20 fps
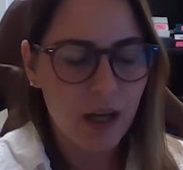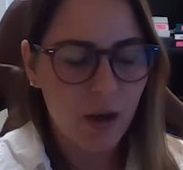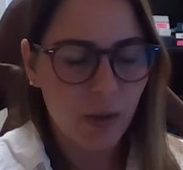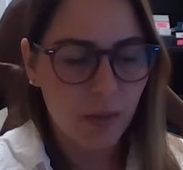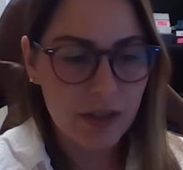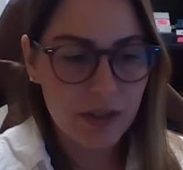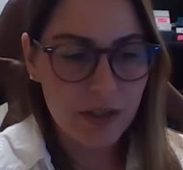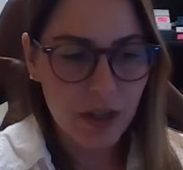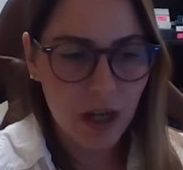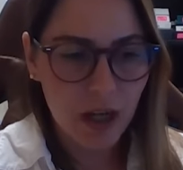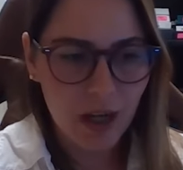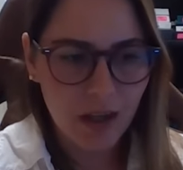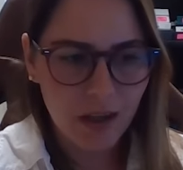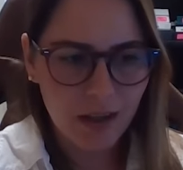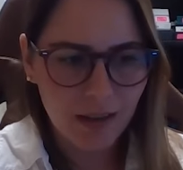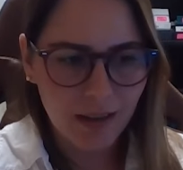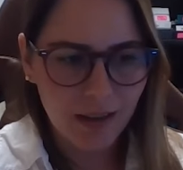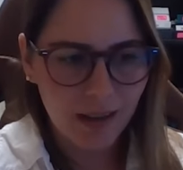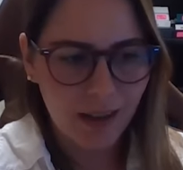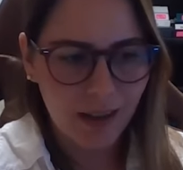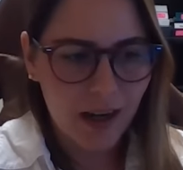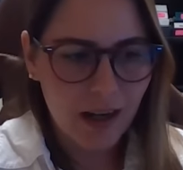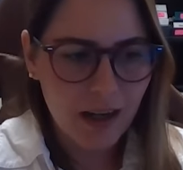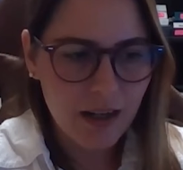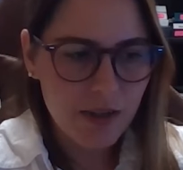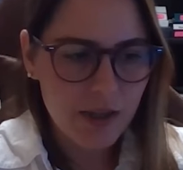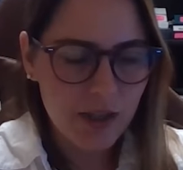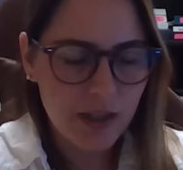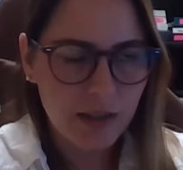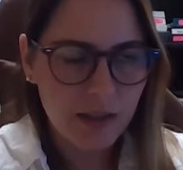We saw
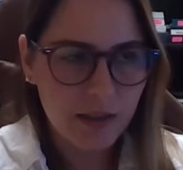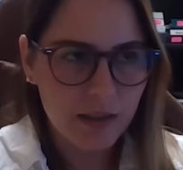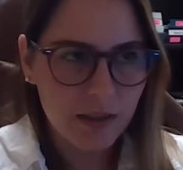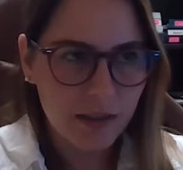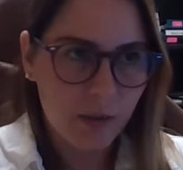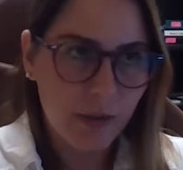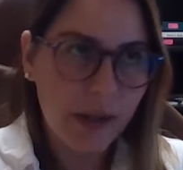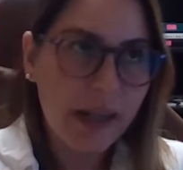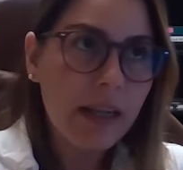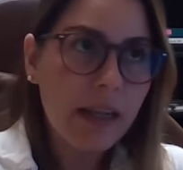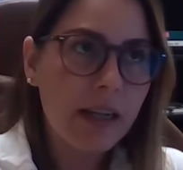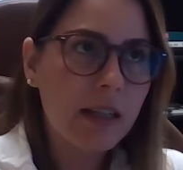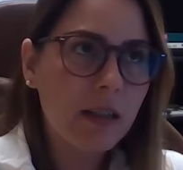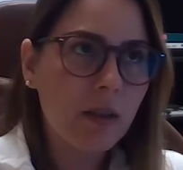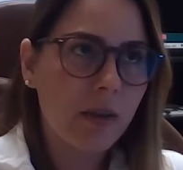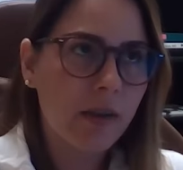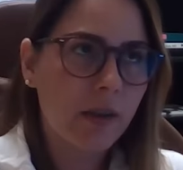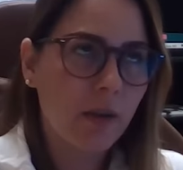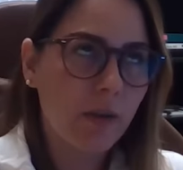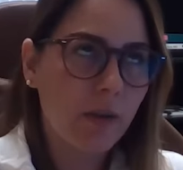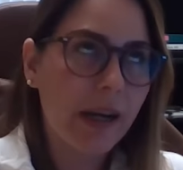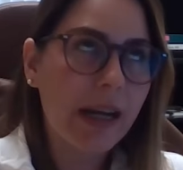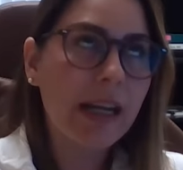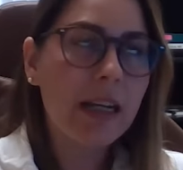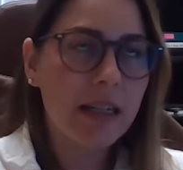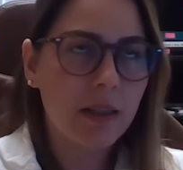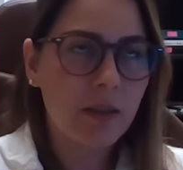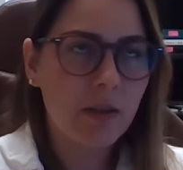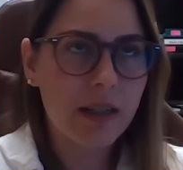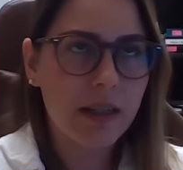great
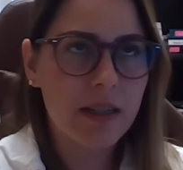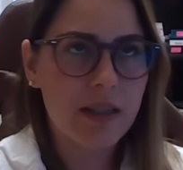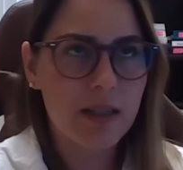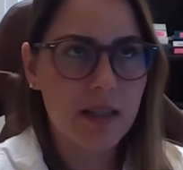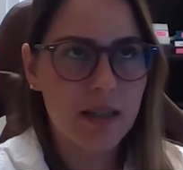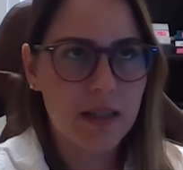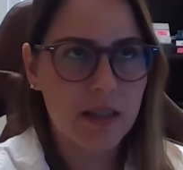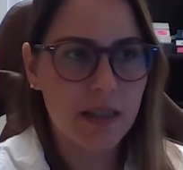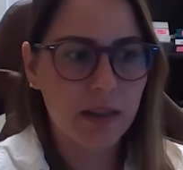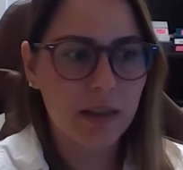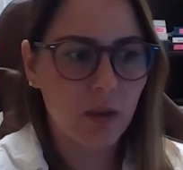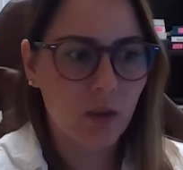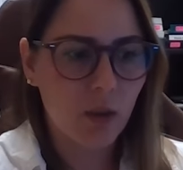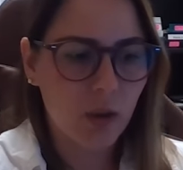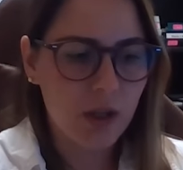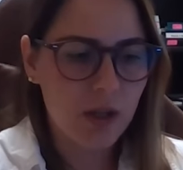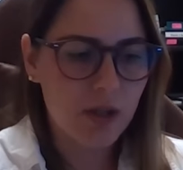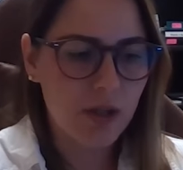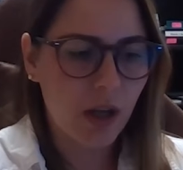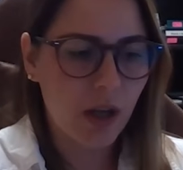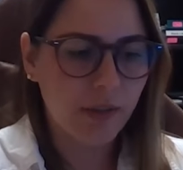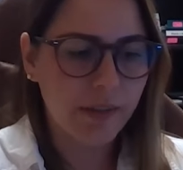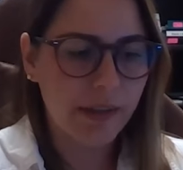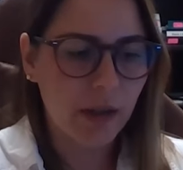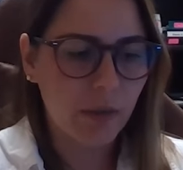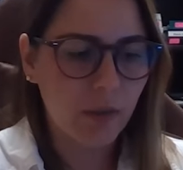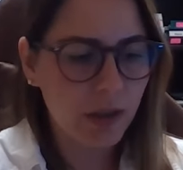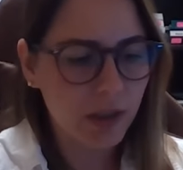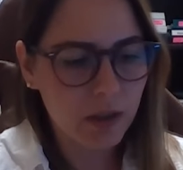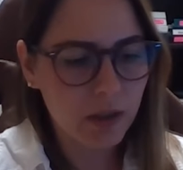increases in cortisol
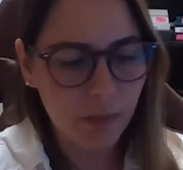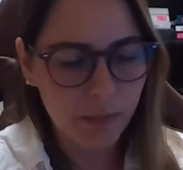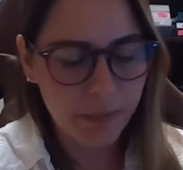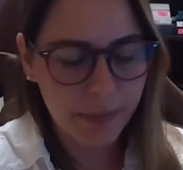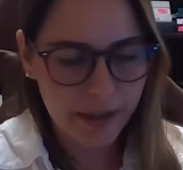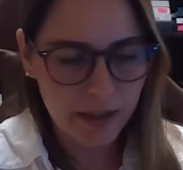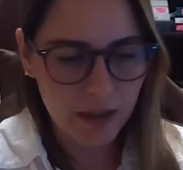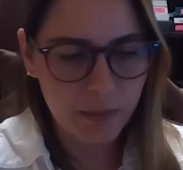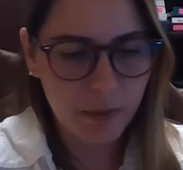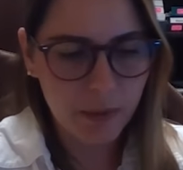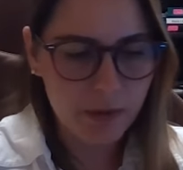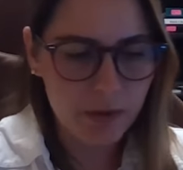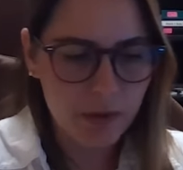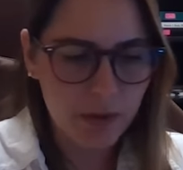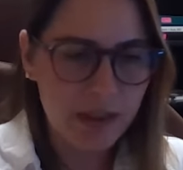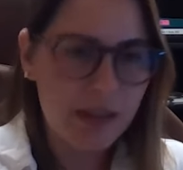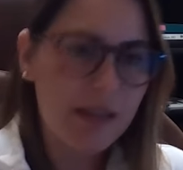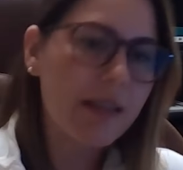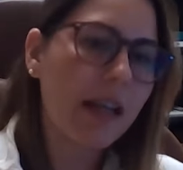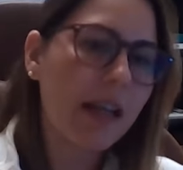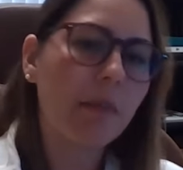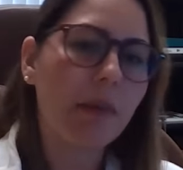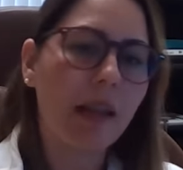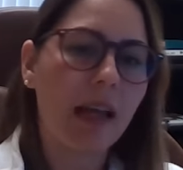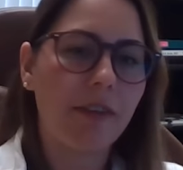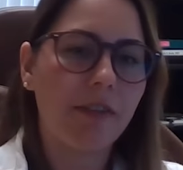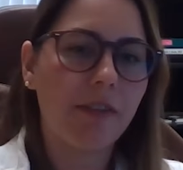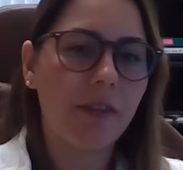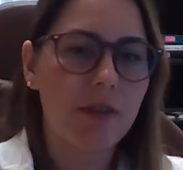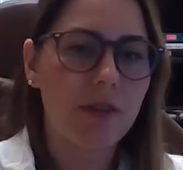that were comparable to the same
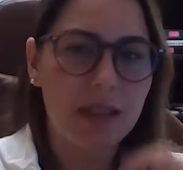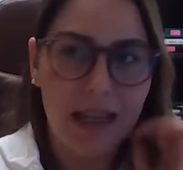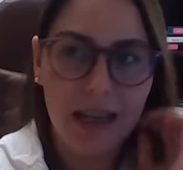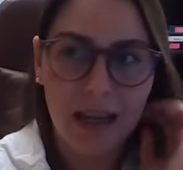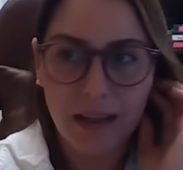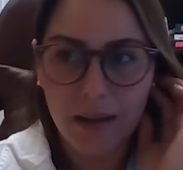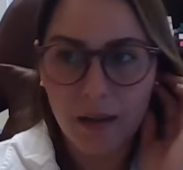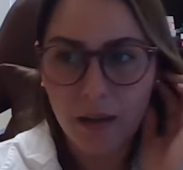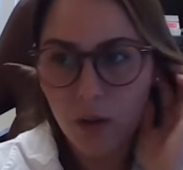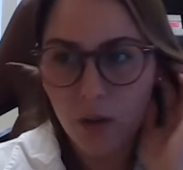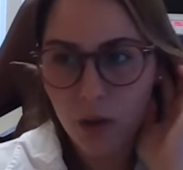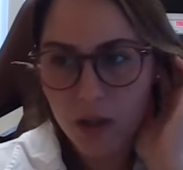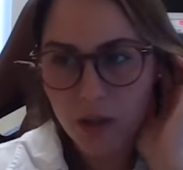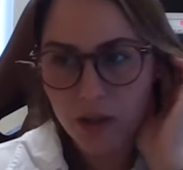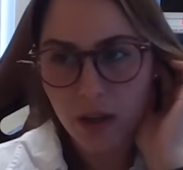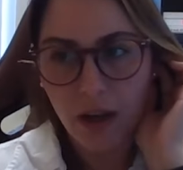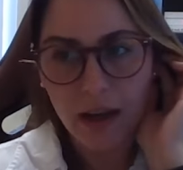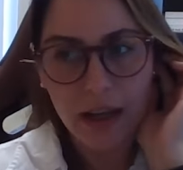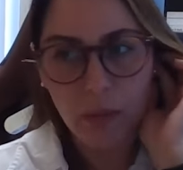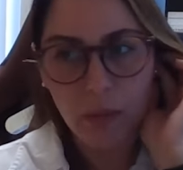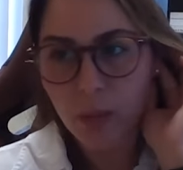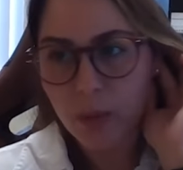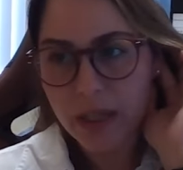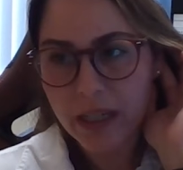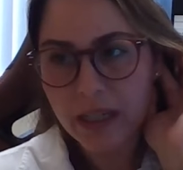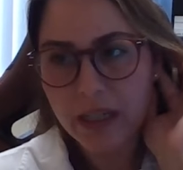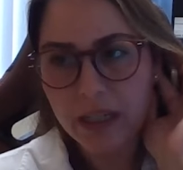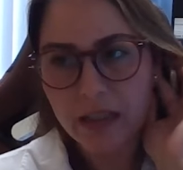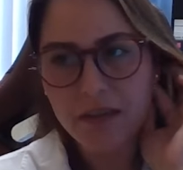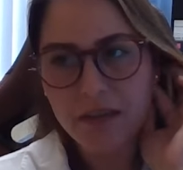levels at cortisol at
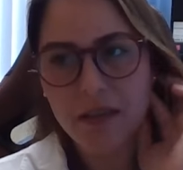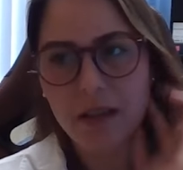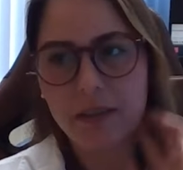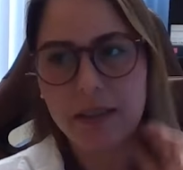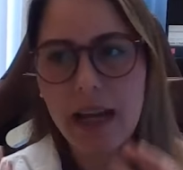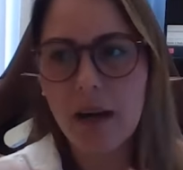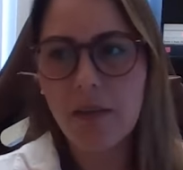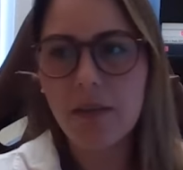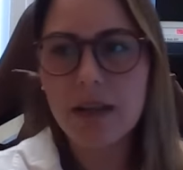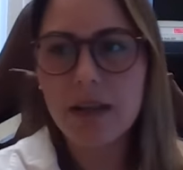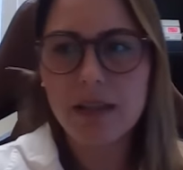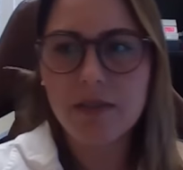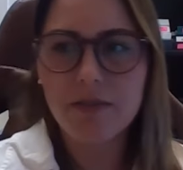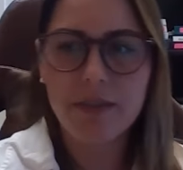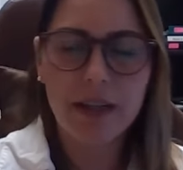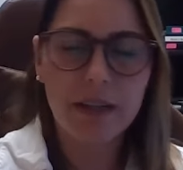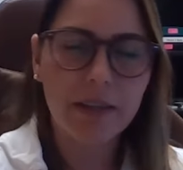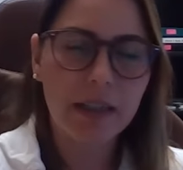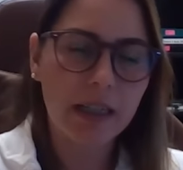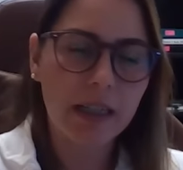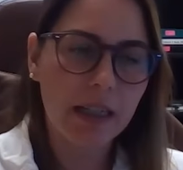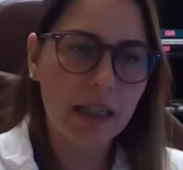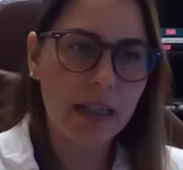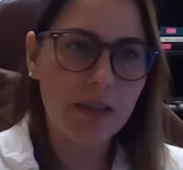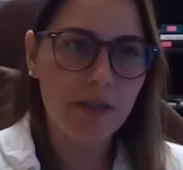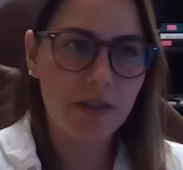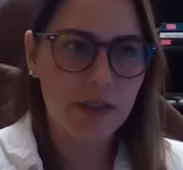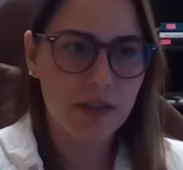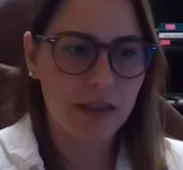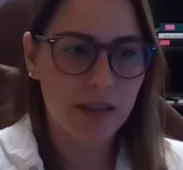weaning. So that was very
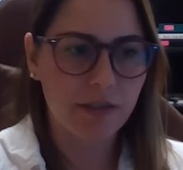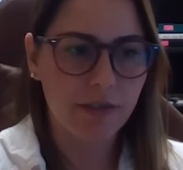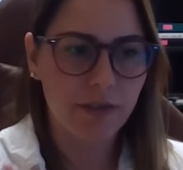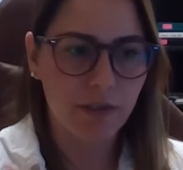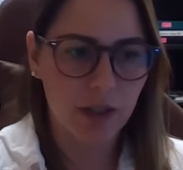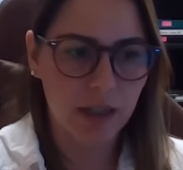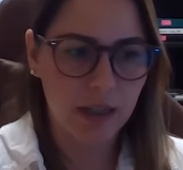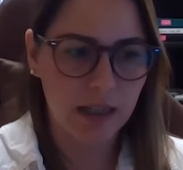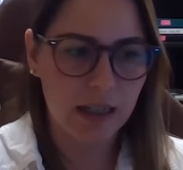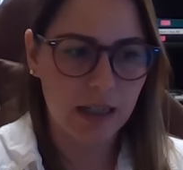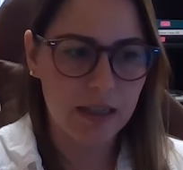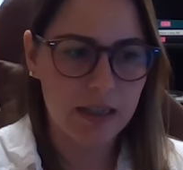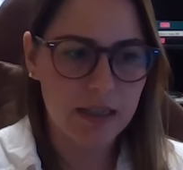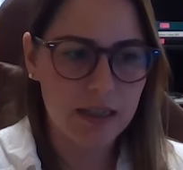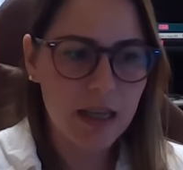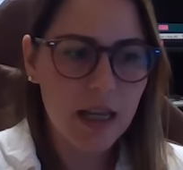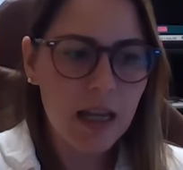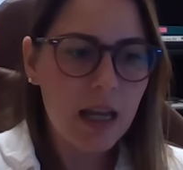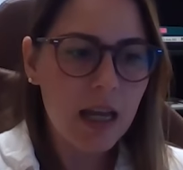interesting for us.